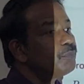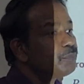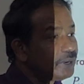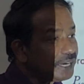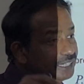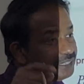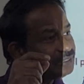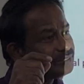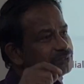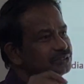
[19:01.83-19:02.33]

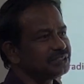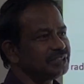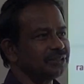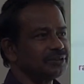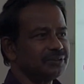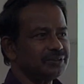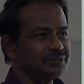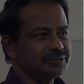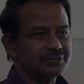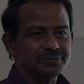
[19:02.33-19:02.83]
pi to
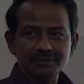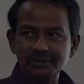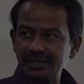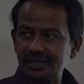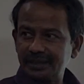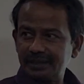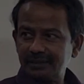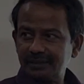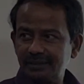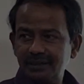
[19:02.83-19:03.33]
0.
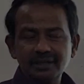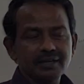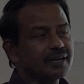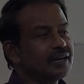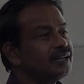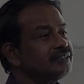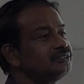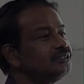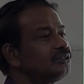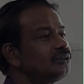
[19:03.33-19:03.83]
Okay,
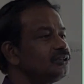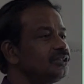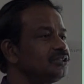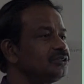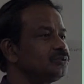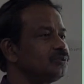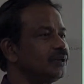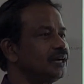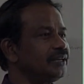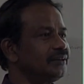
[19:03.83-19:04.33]
cos 0
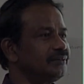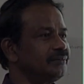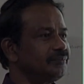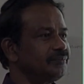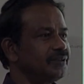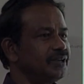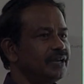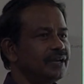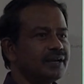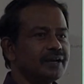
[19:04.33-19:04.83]
is
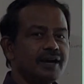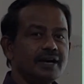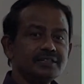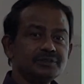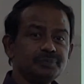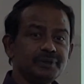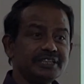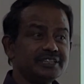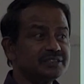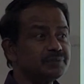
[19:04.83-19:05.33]
1,
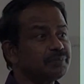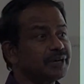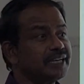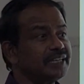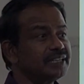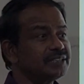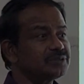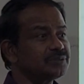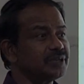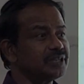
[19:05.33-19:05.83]
cos pi is
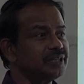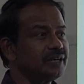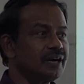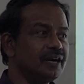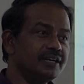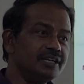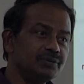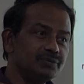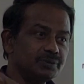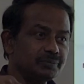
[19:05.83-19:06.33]
minus 1.
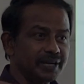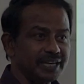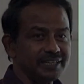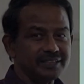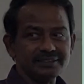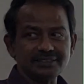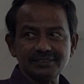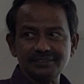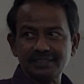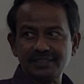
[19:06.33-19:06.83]
Already one
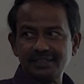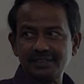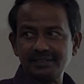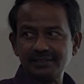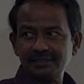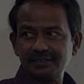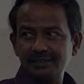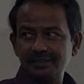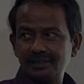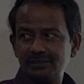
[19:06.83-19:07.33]
minus is
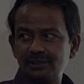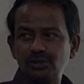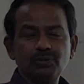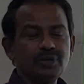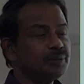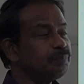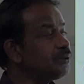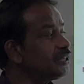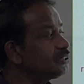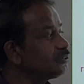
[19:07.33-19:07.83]
there. So
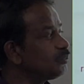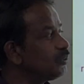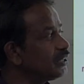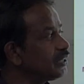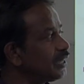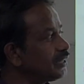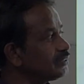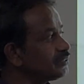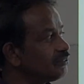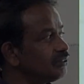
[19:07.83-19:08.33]
1 plus
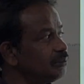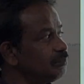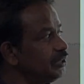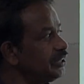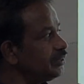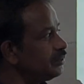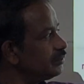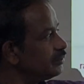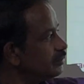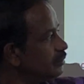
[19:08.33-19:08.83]
1 answer will
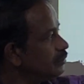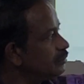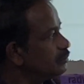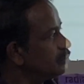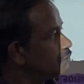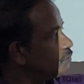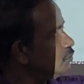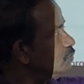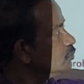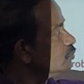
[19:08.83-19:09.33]
be
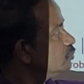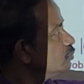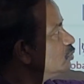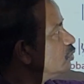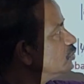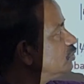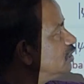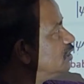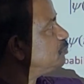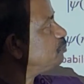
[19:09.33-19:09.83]
2.
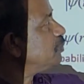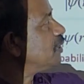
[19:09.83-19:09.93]
So this